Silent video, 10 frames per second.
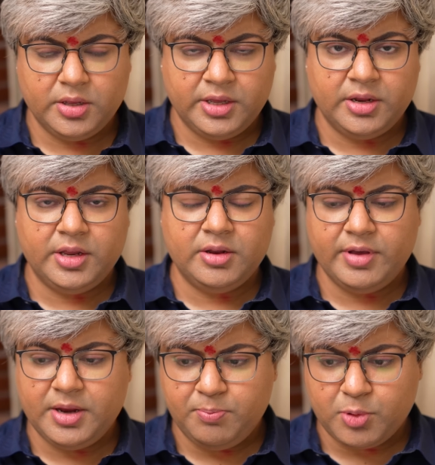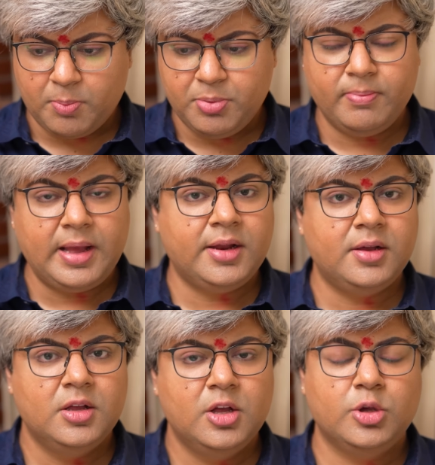in a very proper
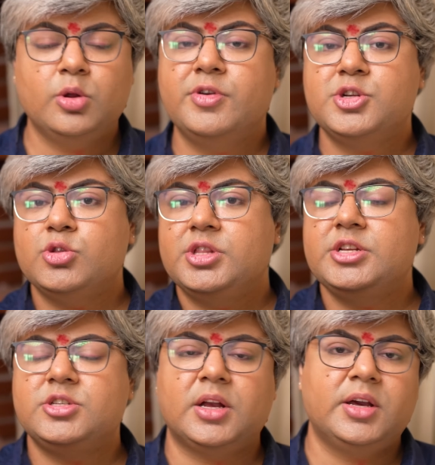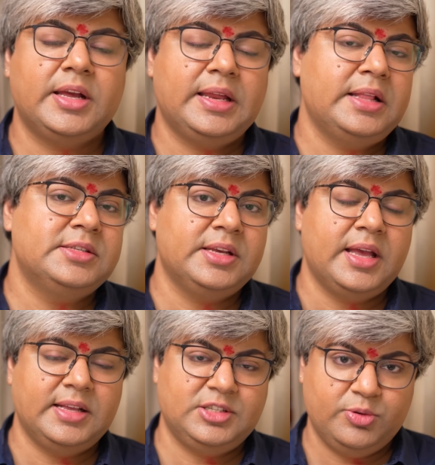manner. Your Vishuddhi Chakra cleansing
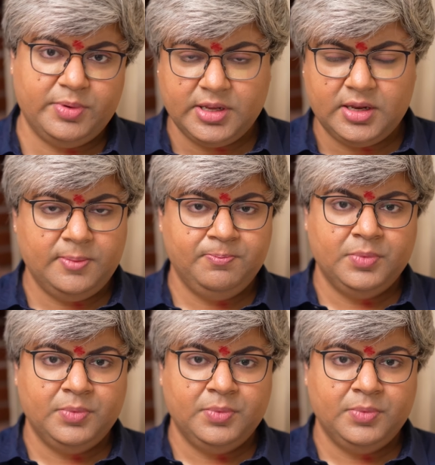has to be done.